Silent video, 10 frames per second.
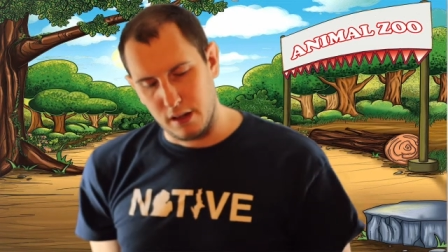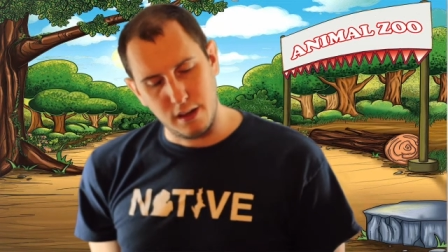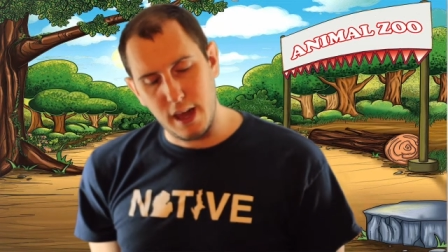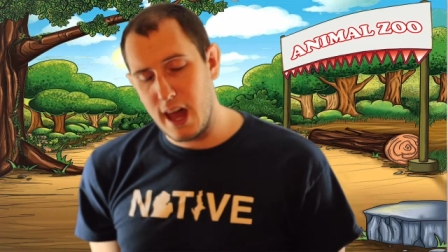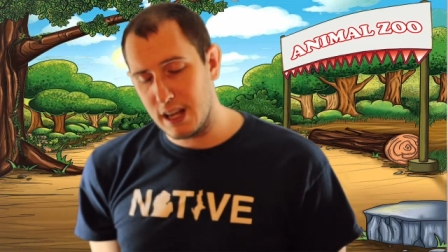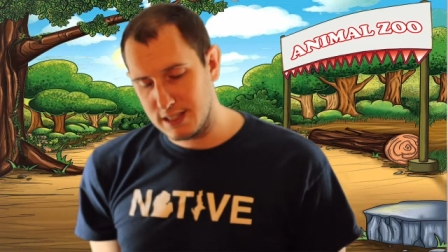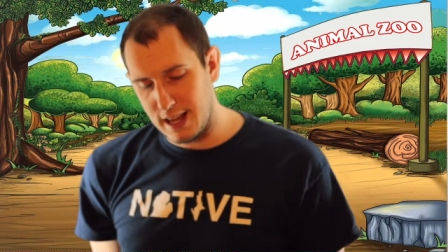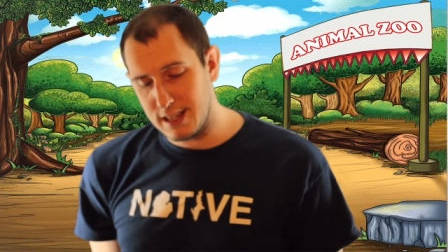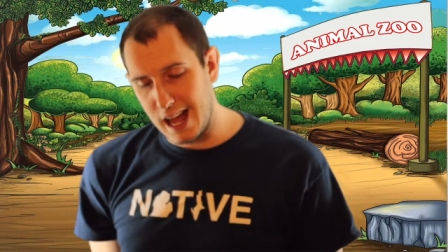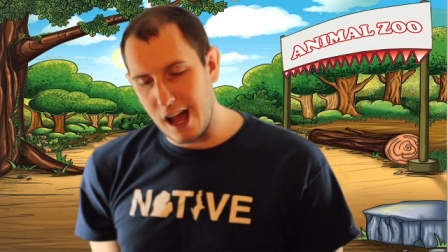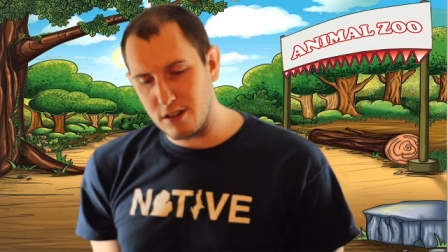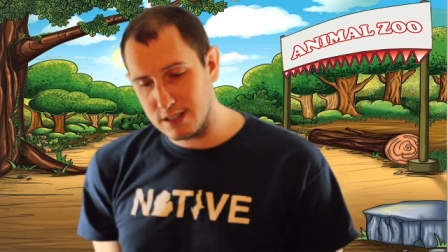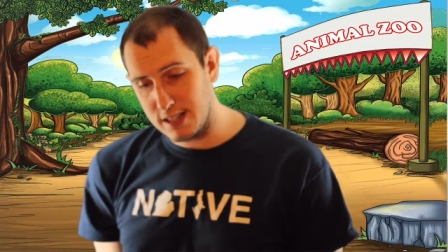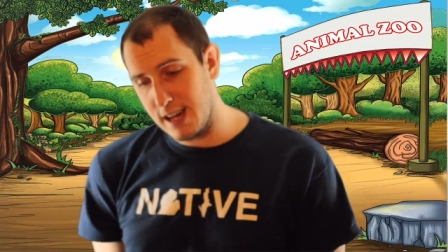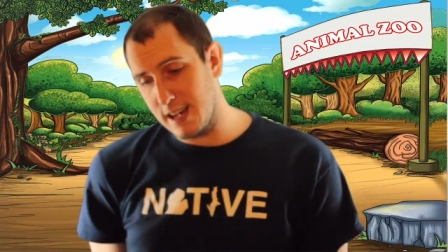Yes, as I
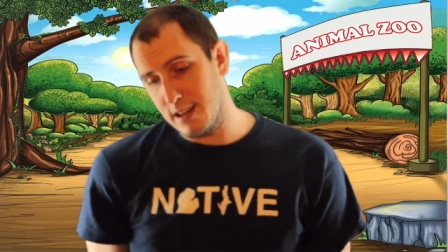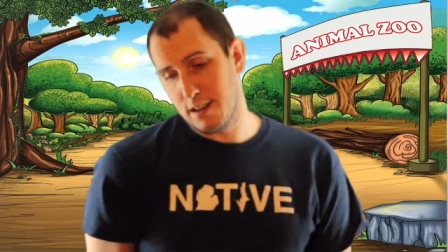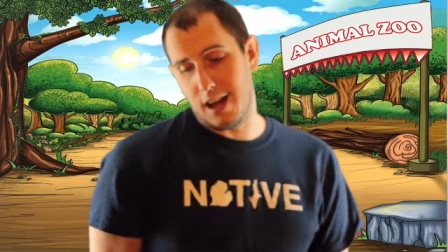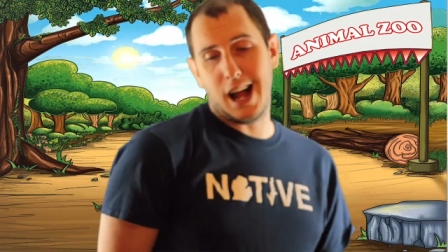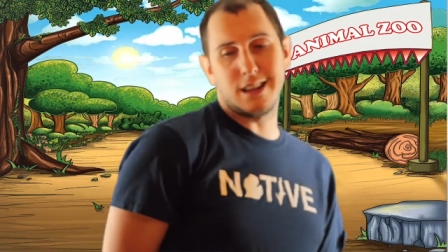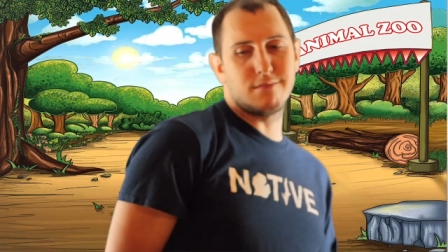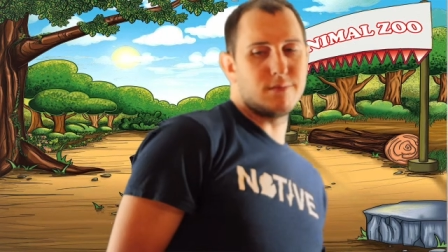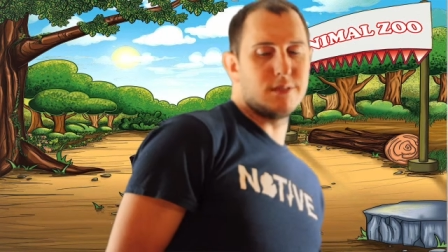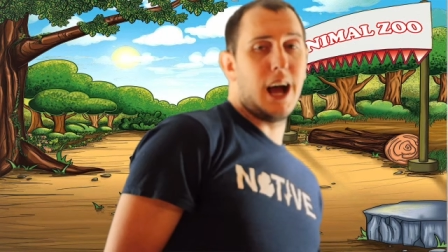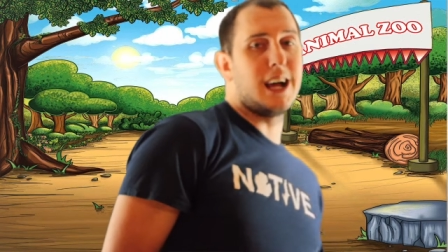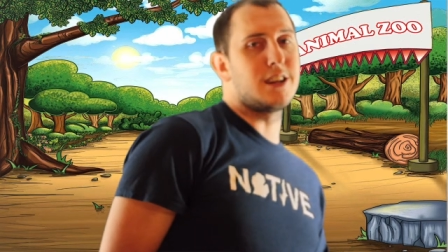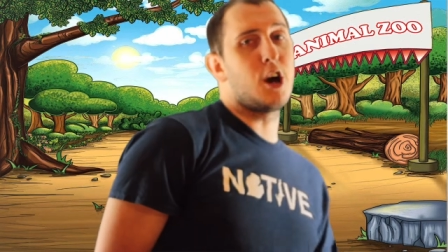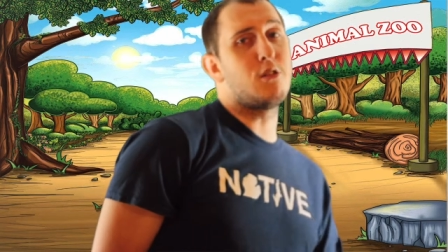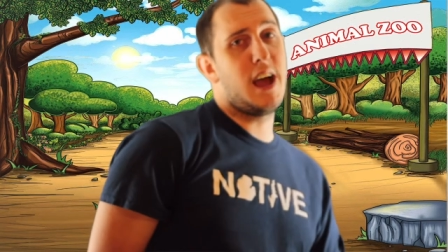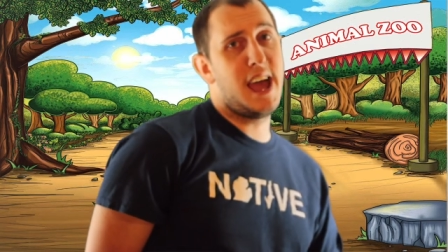was saying, I, I
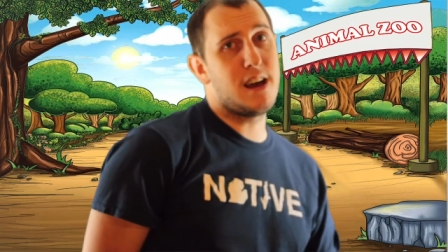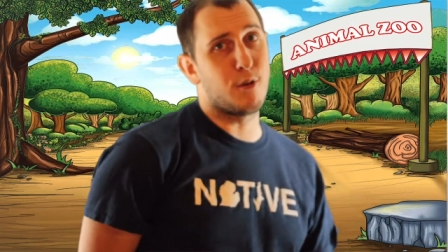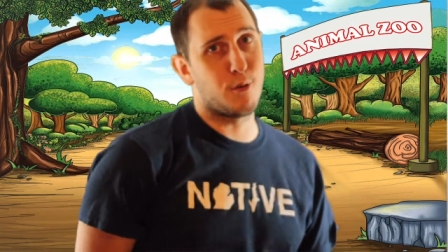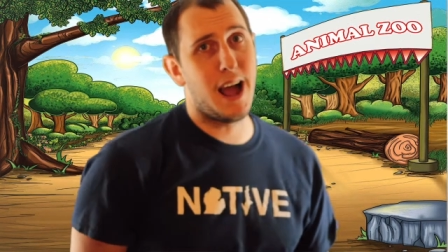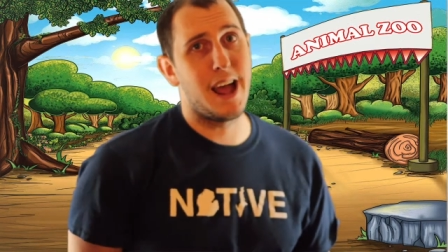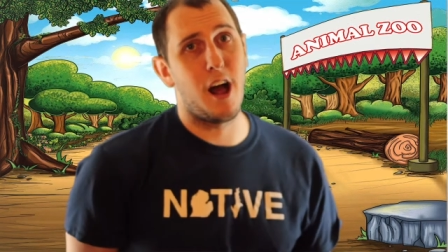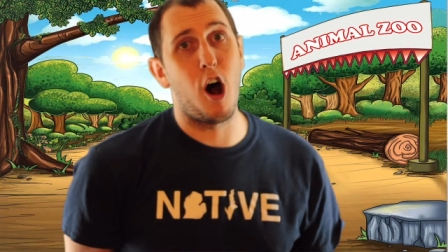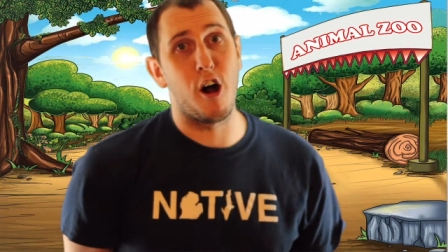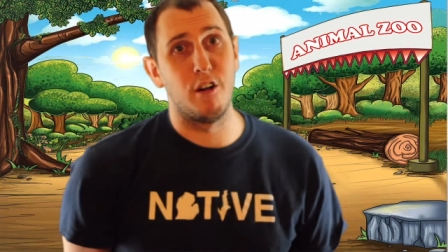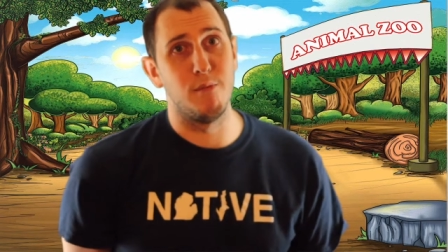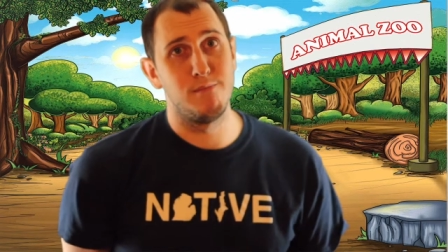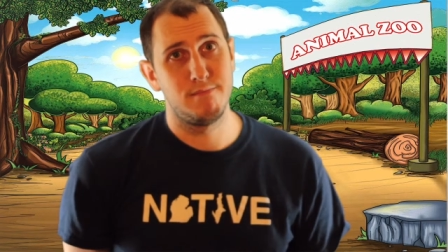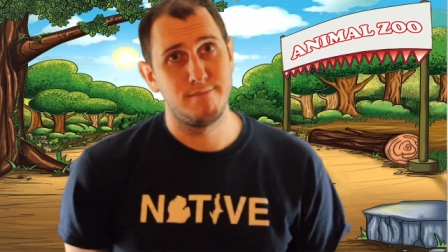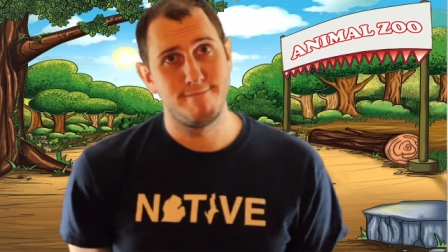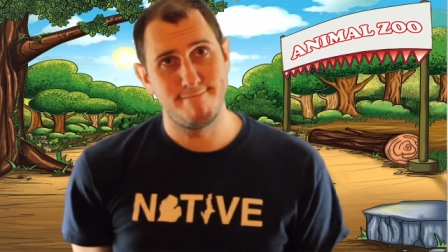don't have a right arm.
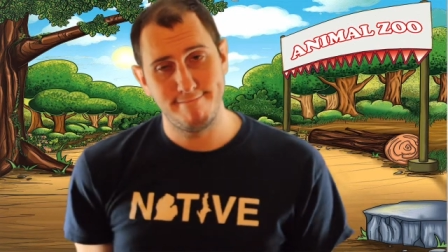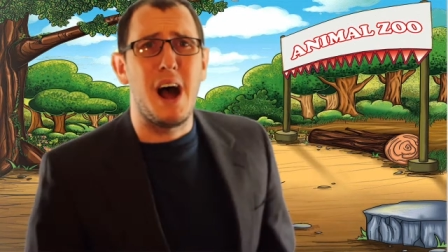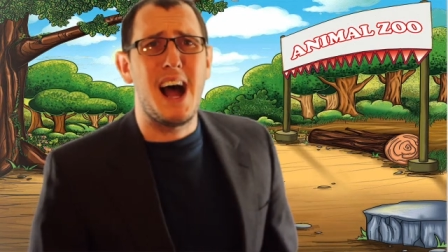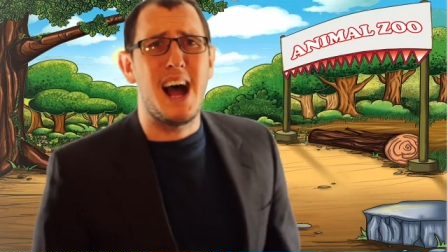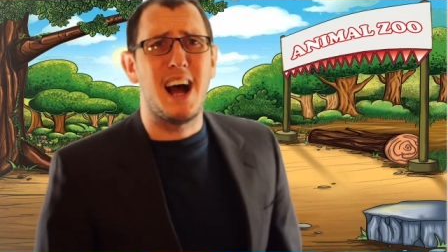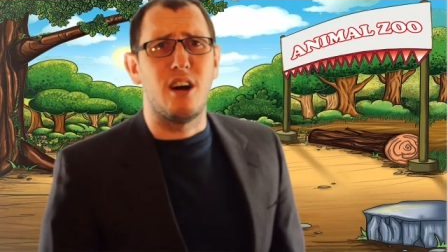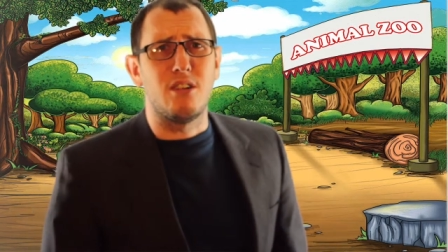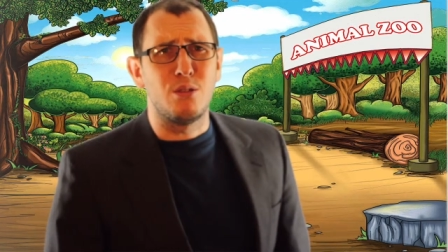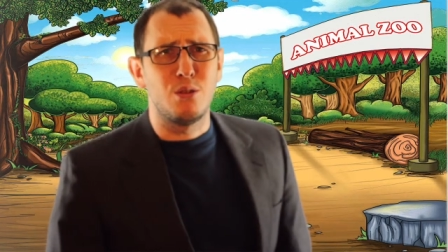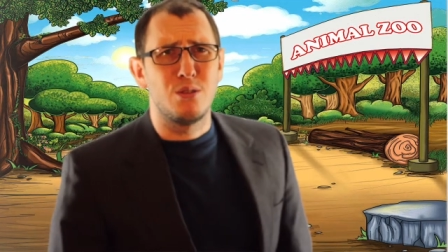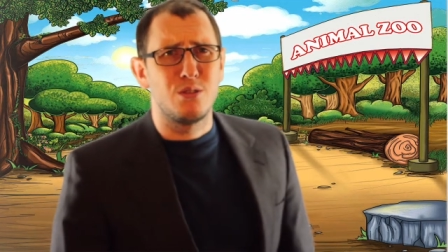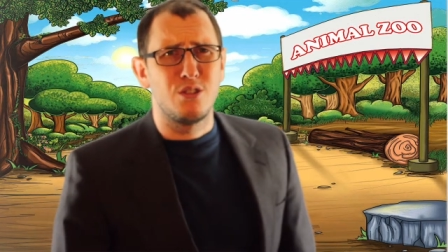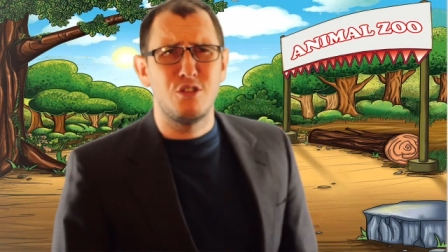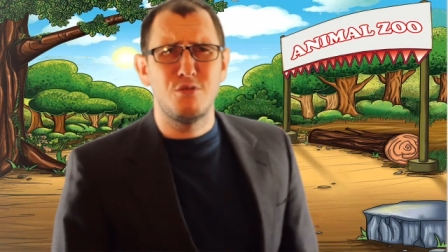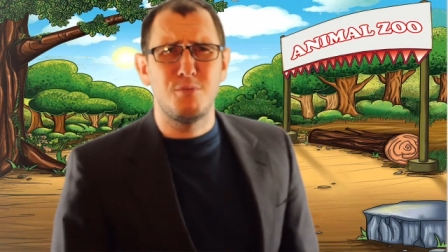Wow,
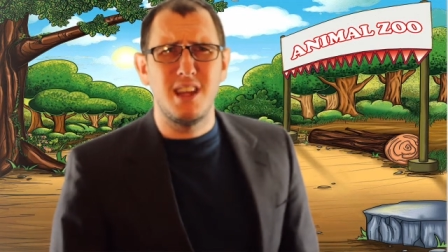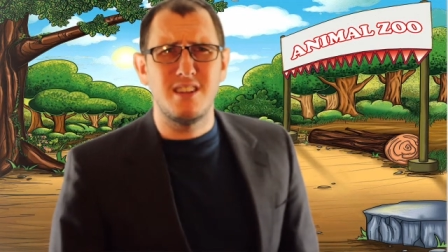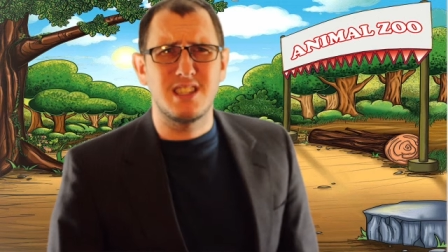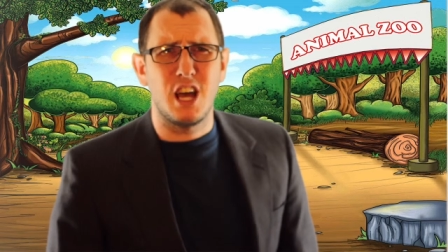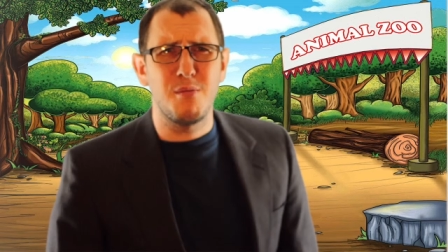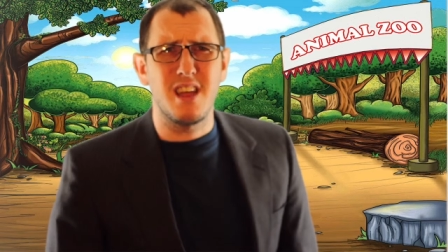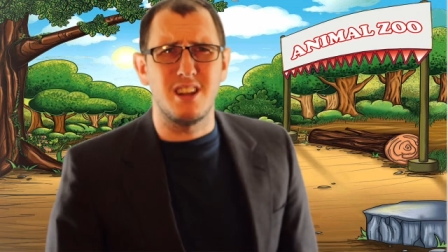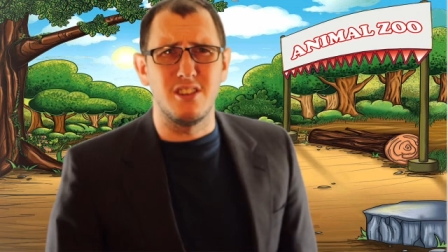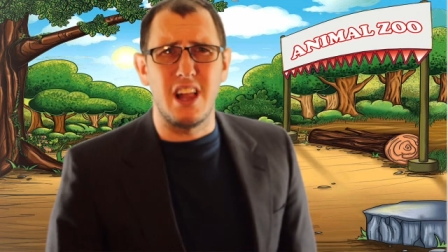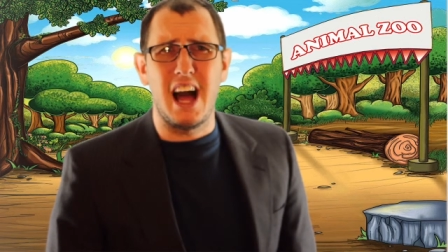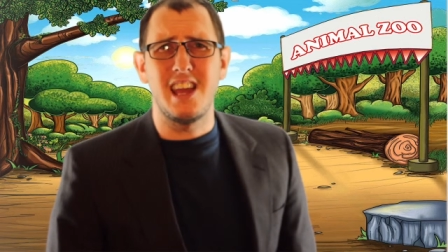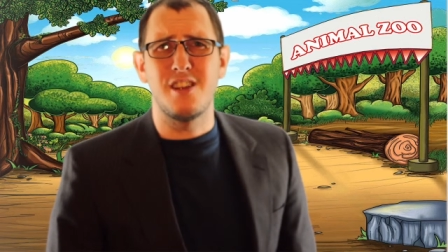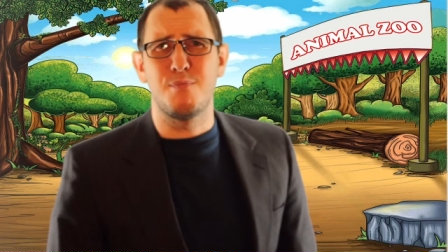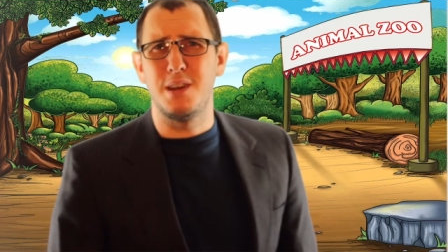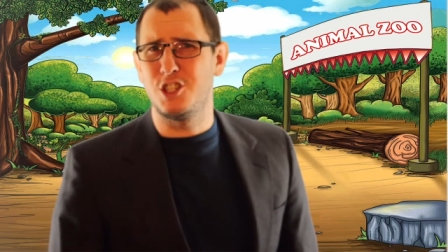you mean to tell me that a
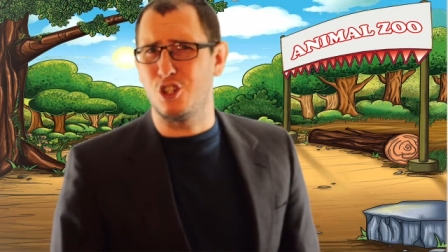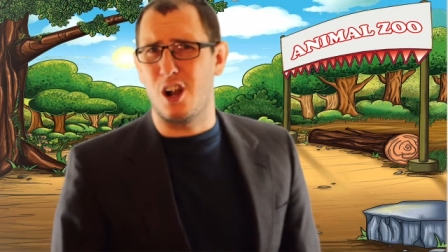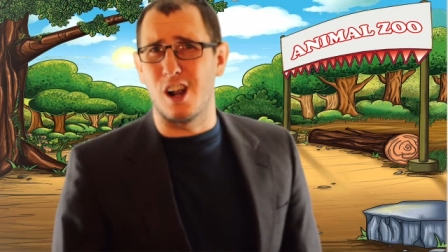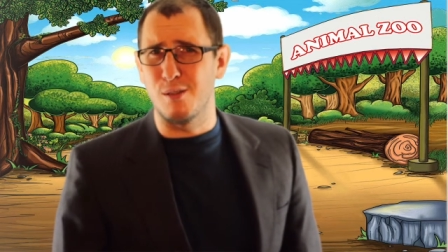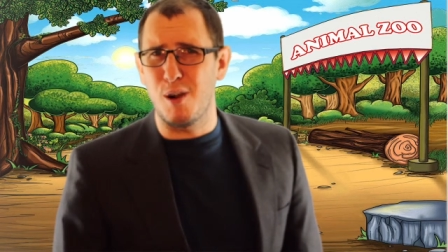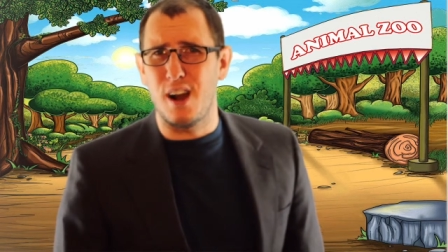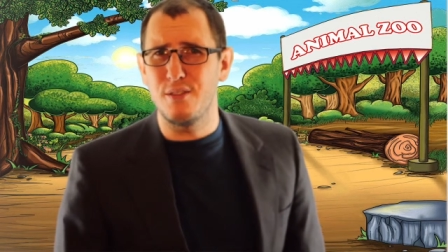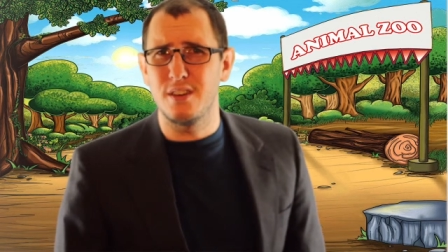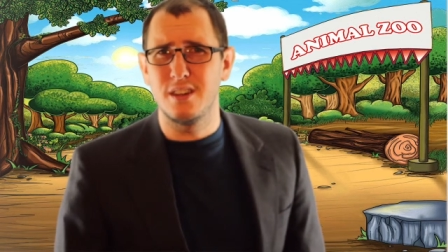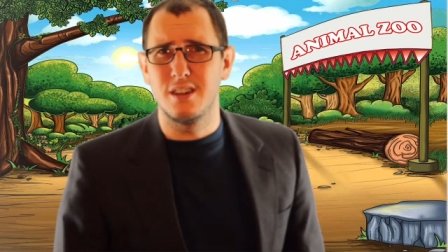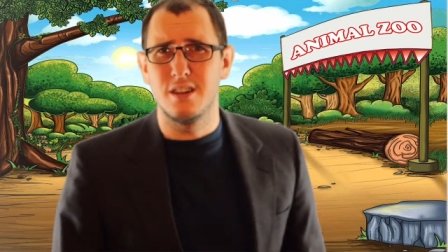lion bit your arm off?